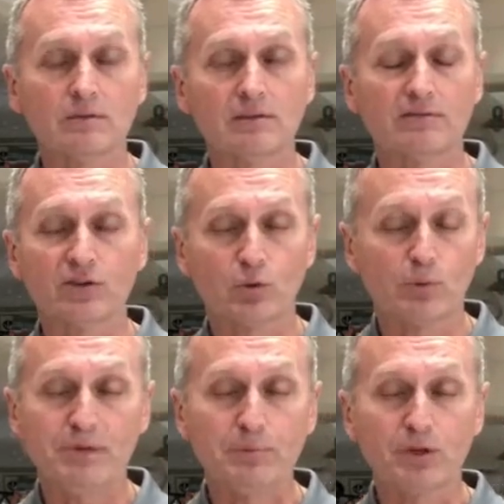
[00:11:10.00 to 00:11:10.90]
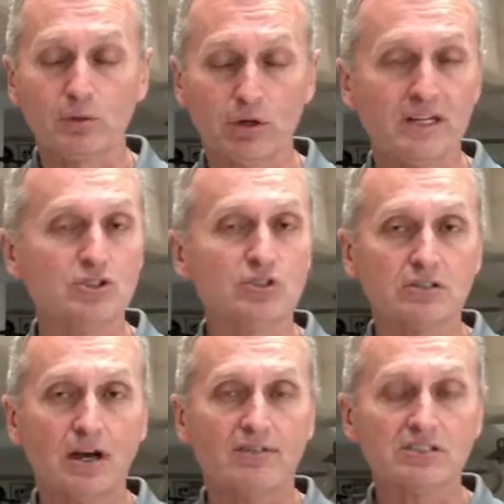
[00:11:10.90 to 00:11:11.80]
If there were people that were injured,
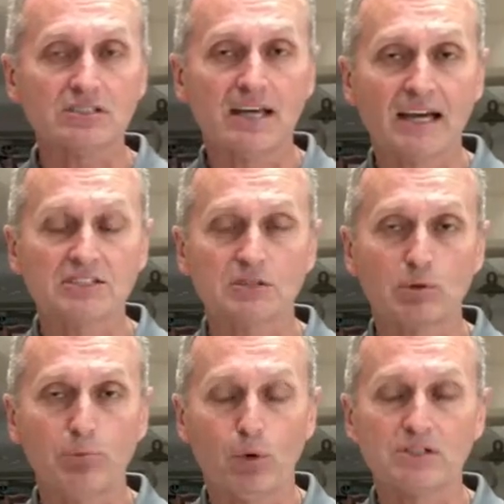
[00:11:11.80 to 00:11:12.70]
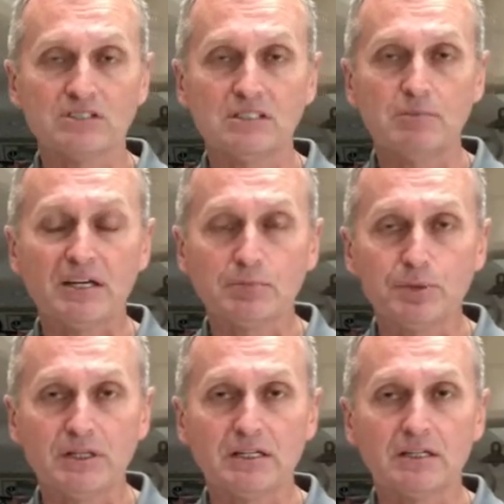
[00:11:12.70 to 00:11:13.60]
obviously accident reports need to be
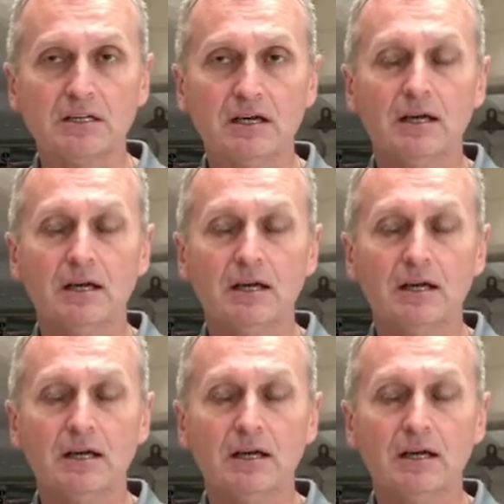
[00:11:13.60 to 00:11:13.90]
completed.